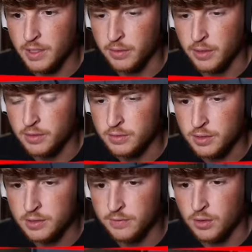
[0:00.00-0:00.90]
There we go. So I
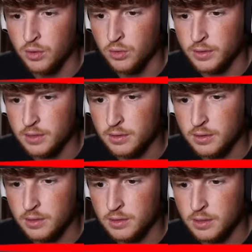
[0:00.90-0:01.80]
just have to hold it, it
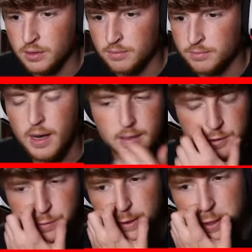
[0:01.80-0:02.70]
looks like. All right,
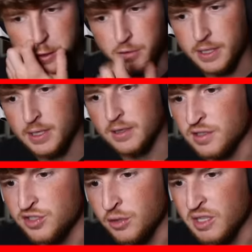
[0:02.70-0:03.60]
let's reload. And
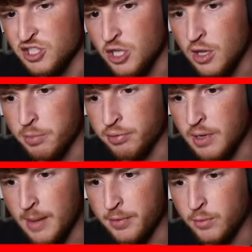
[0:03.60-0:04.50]
let's do this the
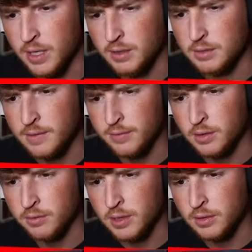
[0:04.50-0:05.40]
proper... Wait, is that
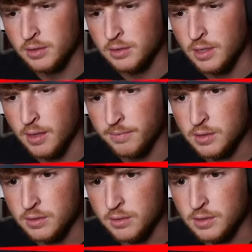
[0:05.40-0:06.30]
fully reloaded? Yeah,
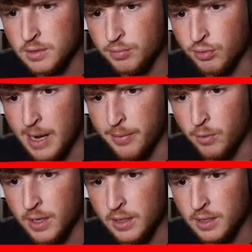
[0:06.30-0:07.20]
let's do this the proper
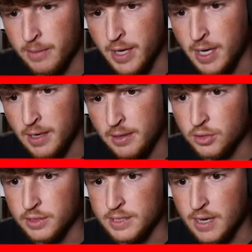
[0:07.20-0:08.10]
way. Come on. Hold it